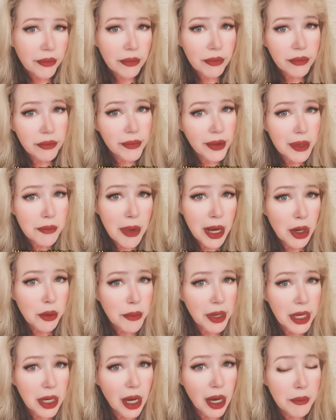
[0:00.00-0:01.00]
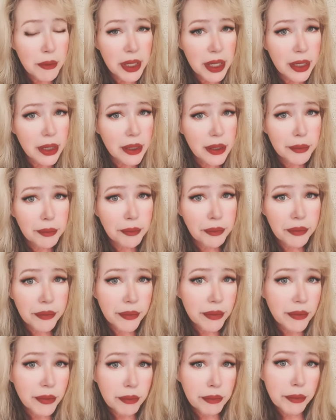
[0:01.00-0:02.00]
they may or may not be a,
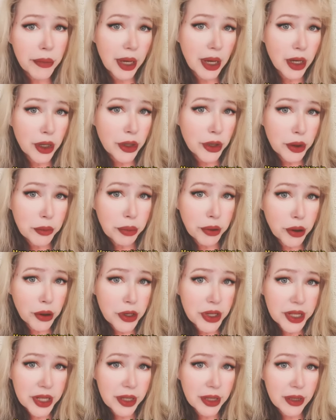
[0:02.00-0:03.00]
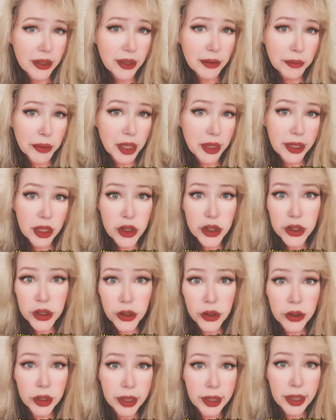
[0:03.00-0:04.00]
a good person, but they're
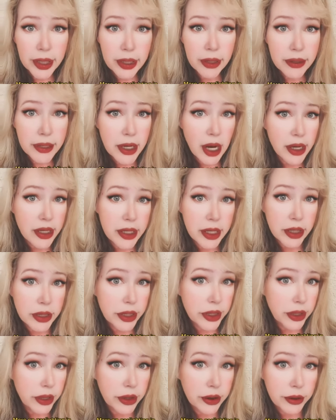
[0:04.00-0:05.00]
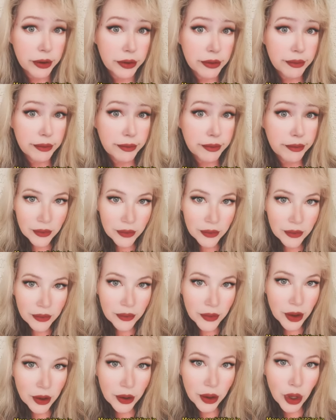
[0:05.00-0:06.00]
certainly toxic to you.
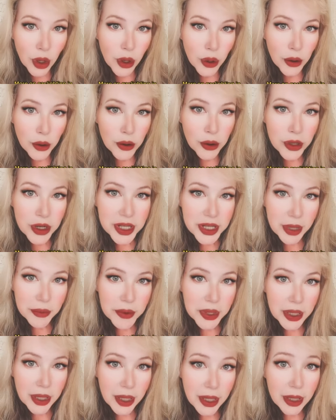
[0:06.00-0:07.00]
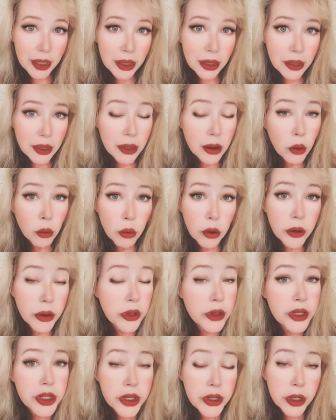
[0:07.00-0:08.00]
Or something like, well,
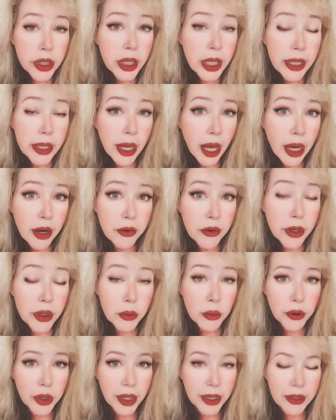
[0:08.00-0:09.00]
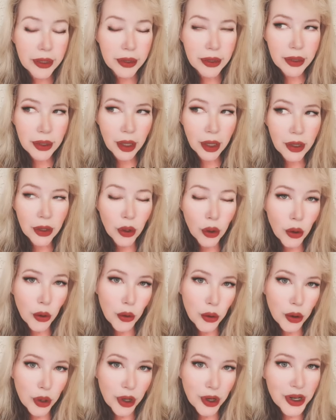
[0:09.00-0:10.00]
there's good in everyone.
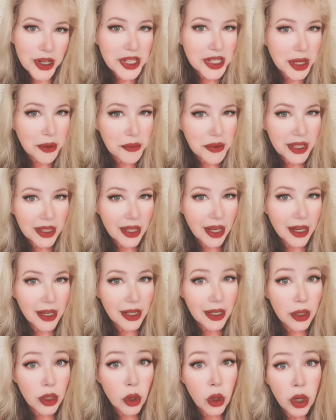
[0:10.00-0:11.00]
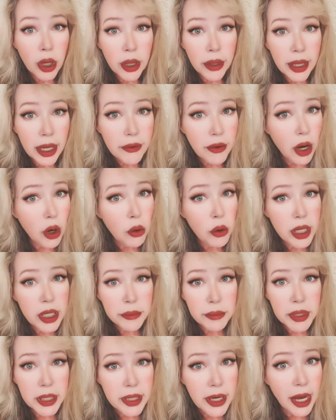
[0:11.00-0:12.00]
Or something like, they've always
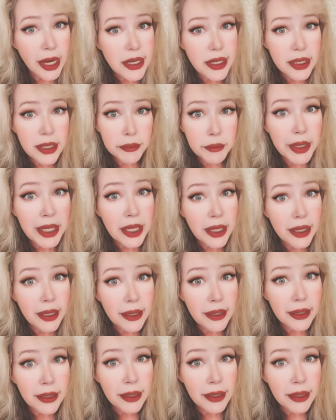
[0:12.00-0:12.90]
been nice to me.